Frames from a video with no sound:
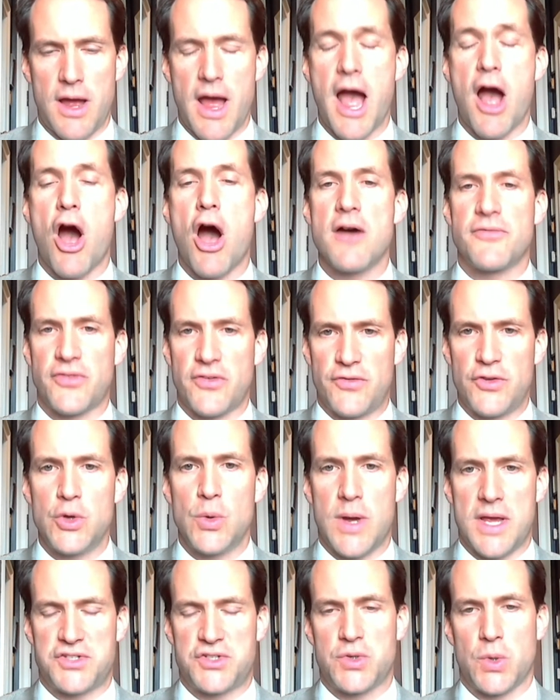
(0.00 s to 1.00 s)
off of
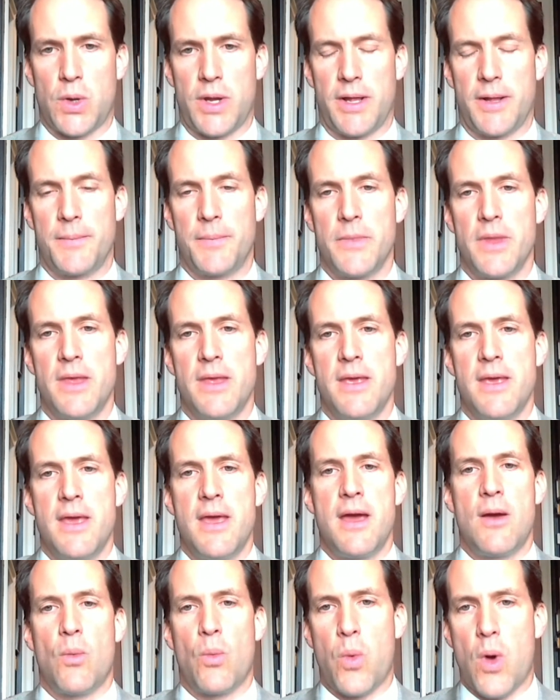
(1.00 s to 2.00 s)
U.S. soil.
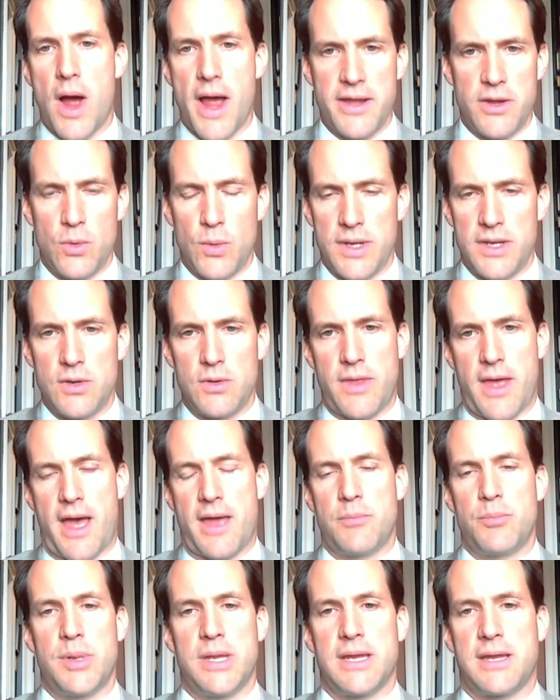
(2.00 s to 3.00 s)
Why do we do
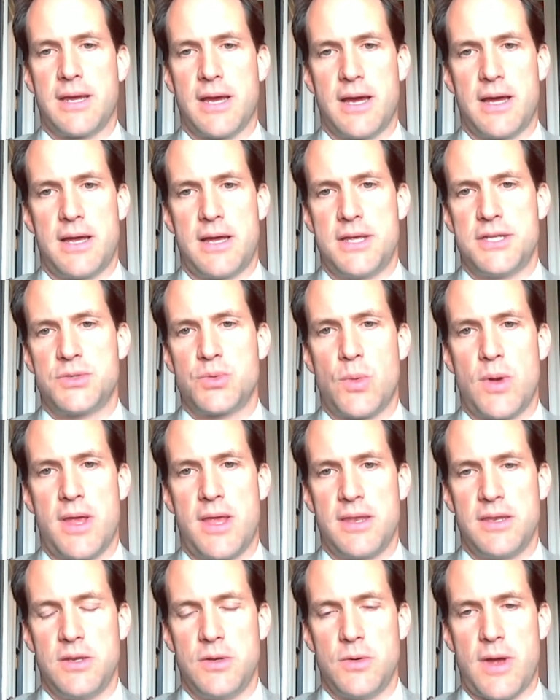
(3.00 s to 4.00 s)
that? Because
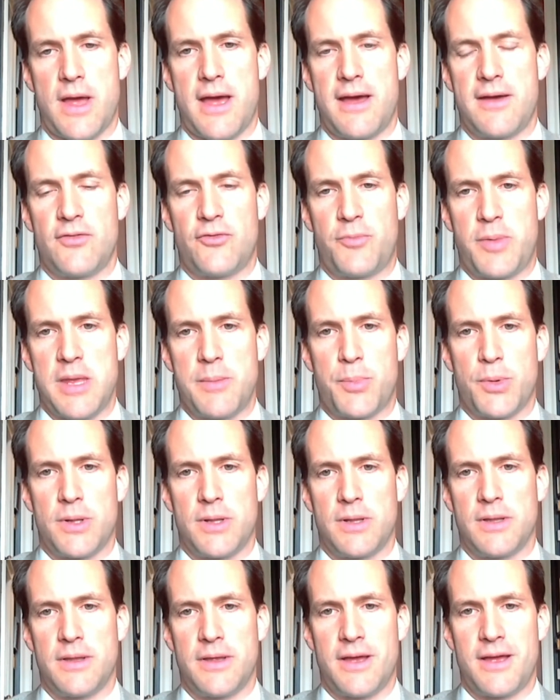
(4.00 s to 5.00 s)
when you have
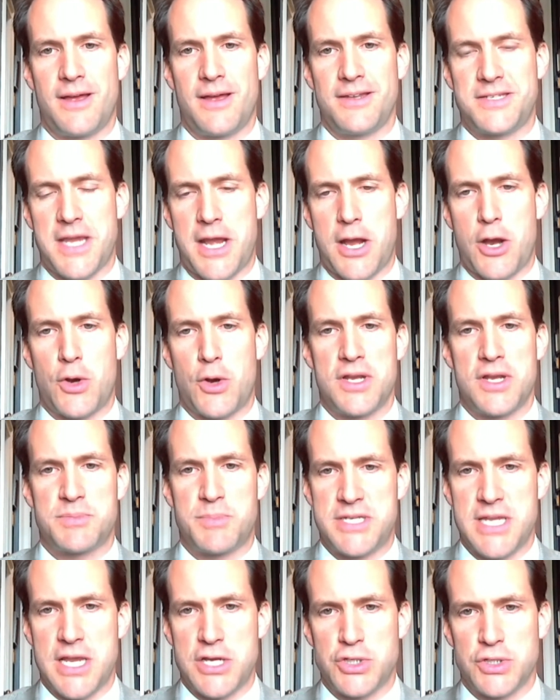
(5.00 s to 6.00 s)
people,
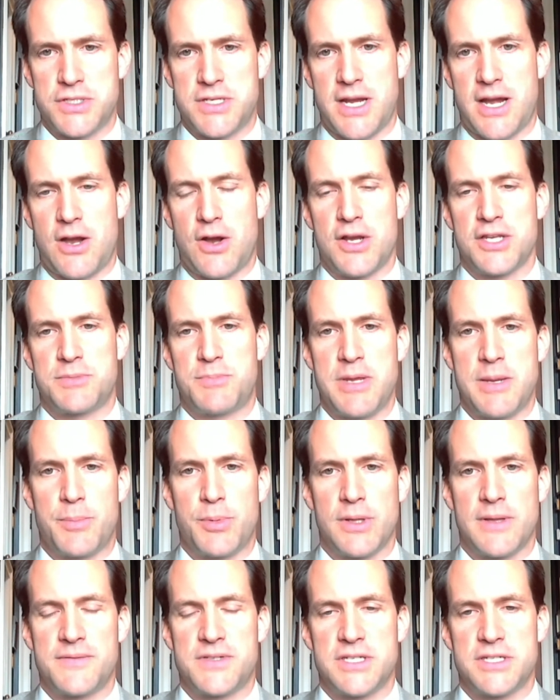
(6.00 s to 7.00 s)
potential terrorists,
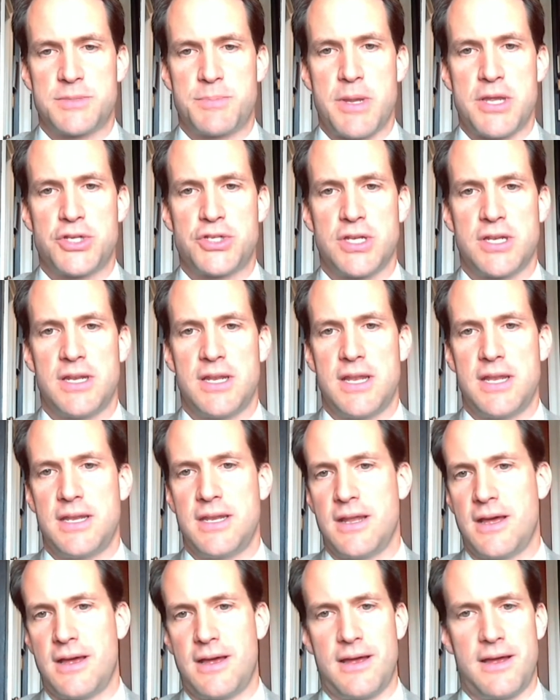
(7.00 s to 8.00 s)
people of suspicion
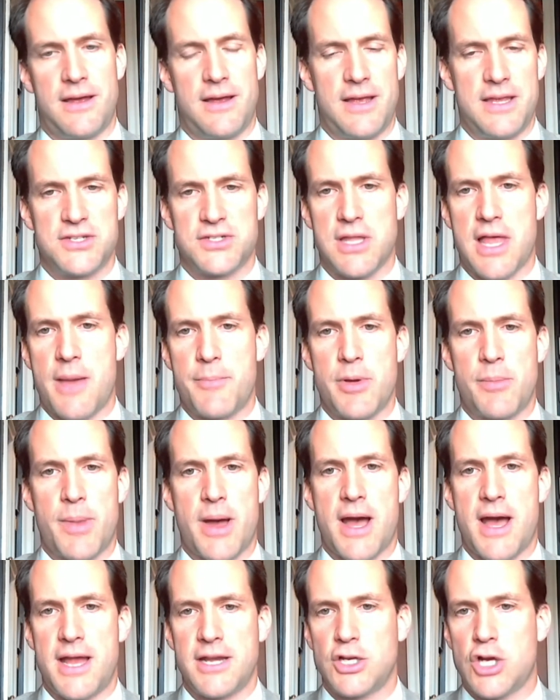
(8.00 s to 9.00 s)
in
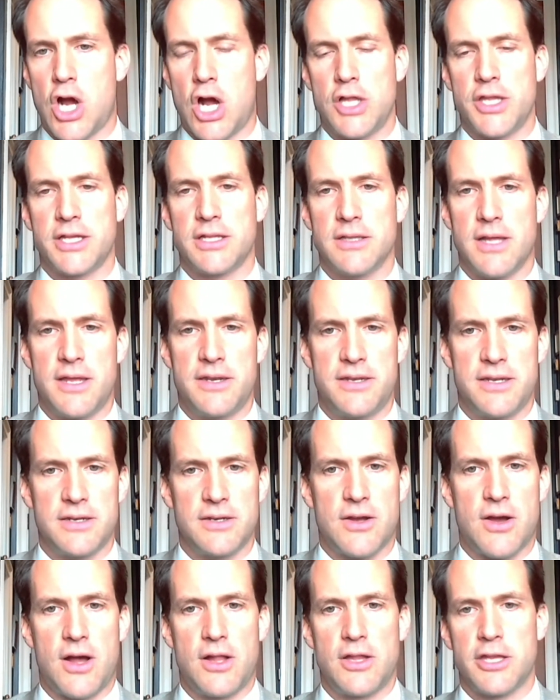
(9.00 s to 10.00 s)
Islamabad calling
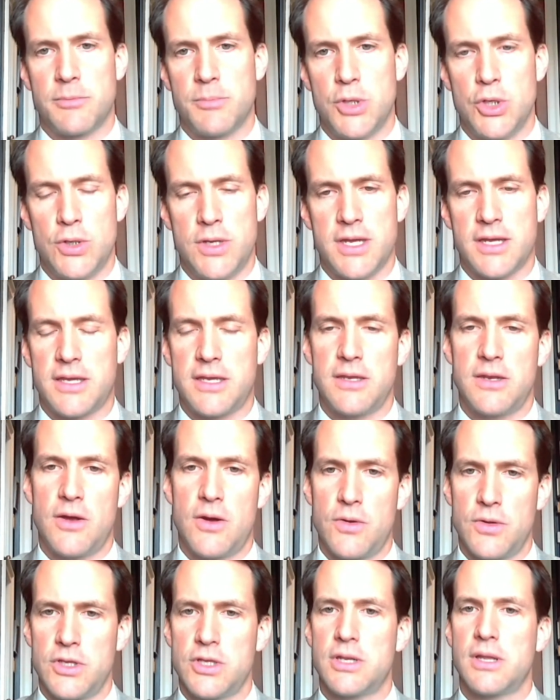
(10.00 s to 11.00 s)
London, calling Munich,
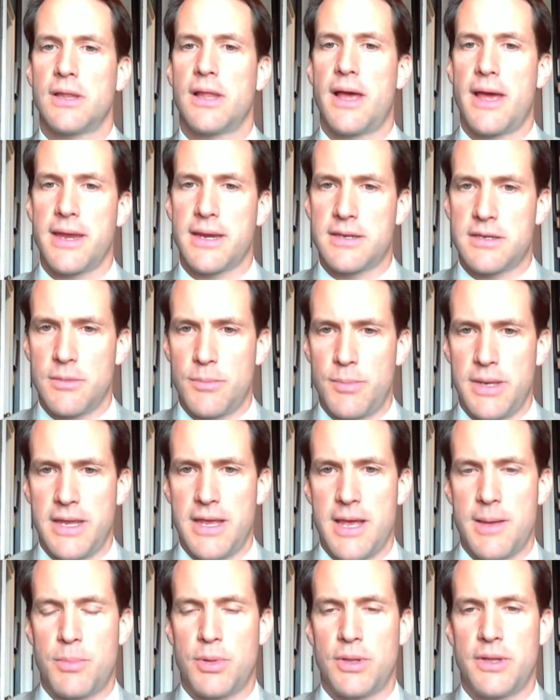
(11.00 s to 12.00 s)
you'd like to
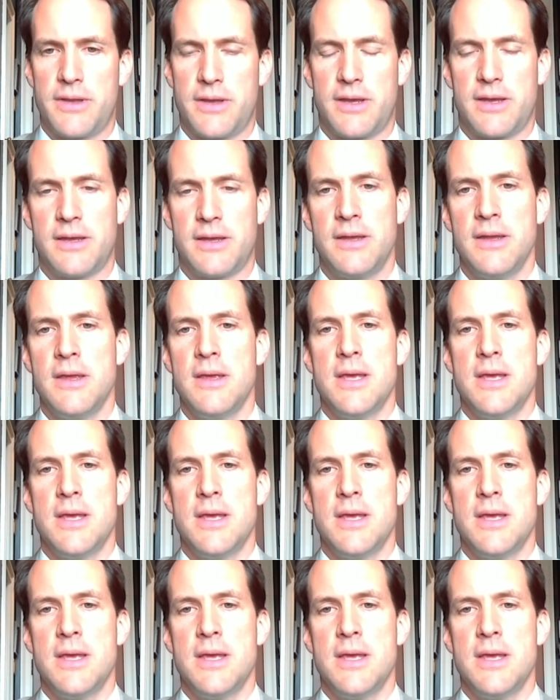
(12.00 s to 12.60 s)
be able to